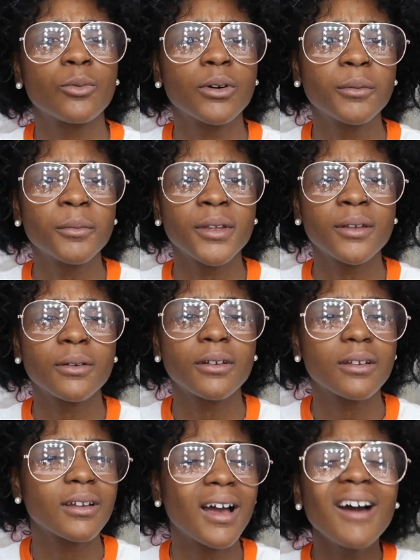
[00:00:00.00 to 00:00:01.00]
woman
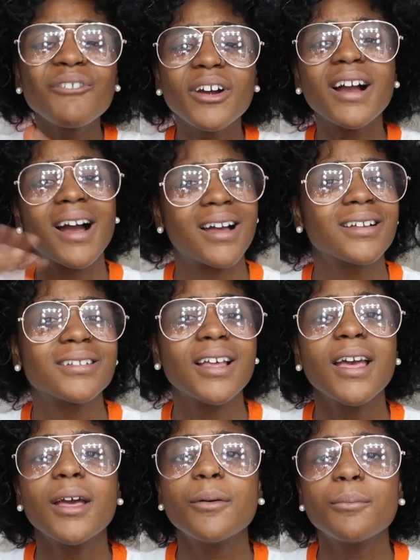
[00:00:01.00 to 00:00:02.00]
I forgot
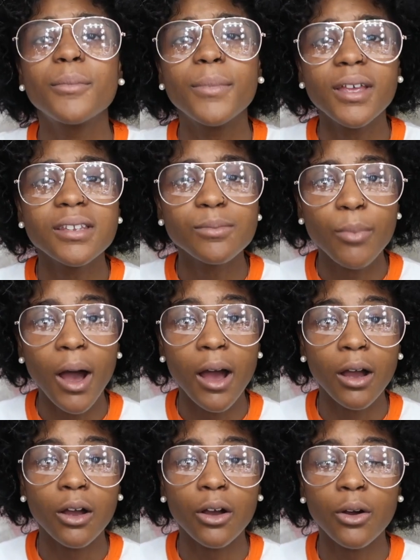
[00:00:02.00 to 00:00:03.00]
it's
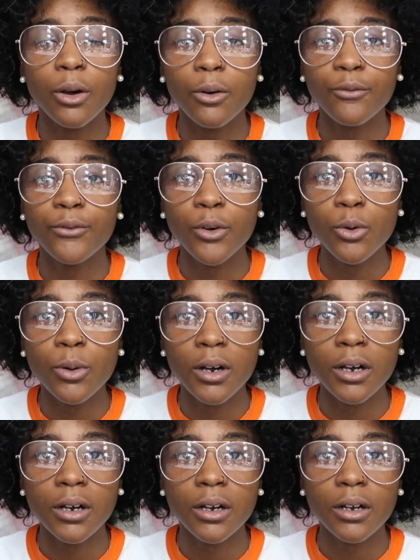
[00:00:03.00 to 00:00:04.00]
by
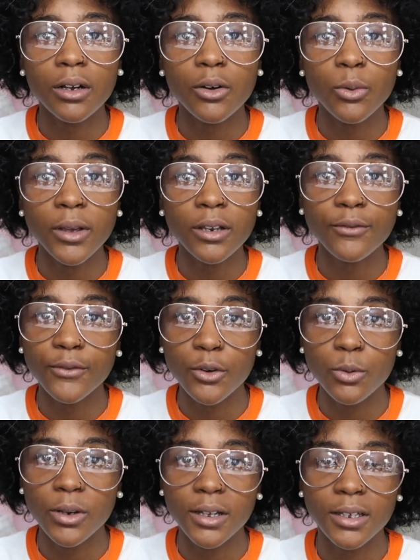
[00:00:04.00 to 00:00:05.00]
Afua Queen
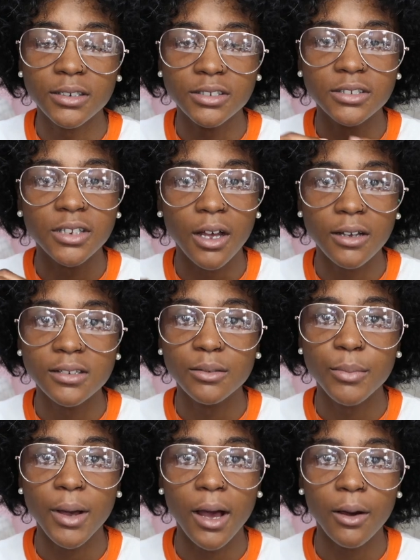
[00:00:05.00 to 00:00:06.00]
Afua and she talks
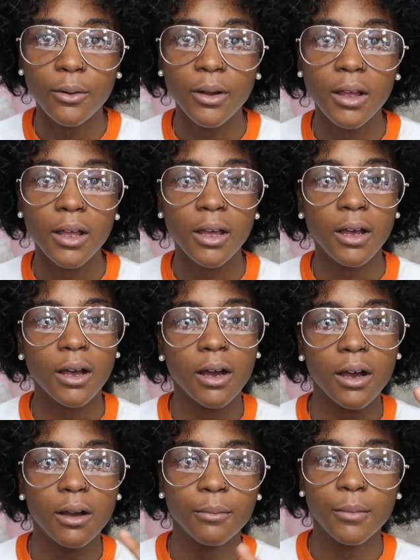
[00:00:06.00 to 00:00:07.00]
about
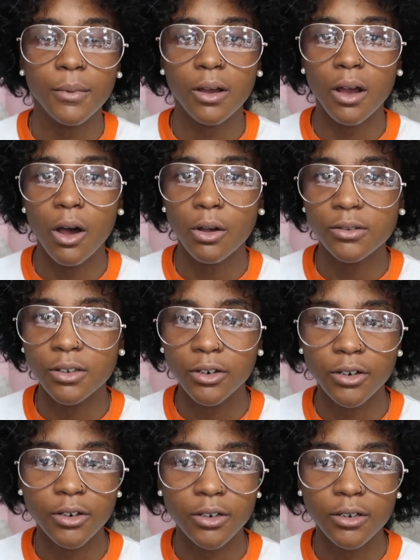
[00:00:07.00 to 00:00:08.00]
um,
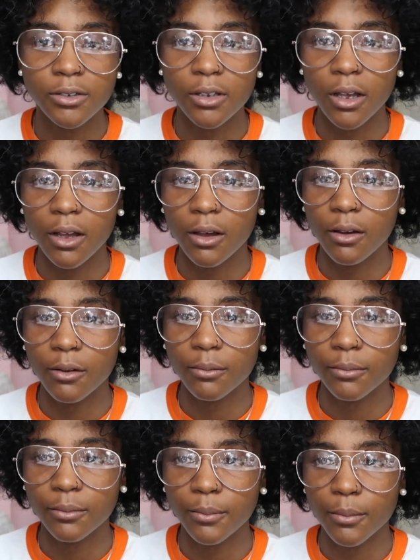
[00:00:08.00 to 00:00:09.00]
altars
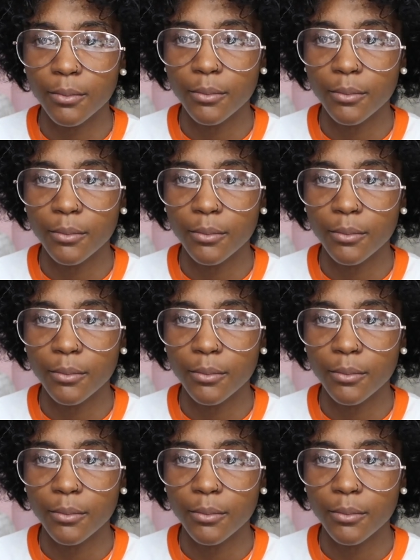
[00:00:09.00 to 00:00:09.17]
um,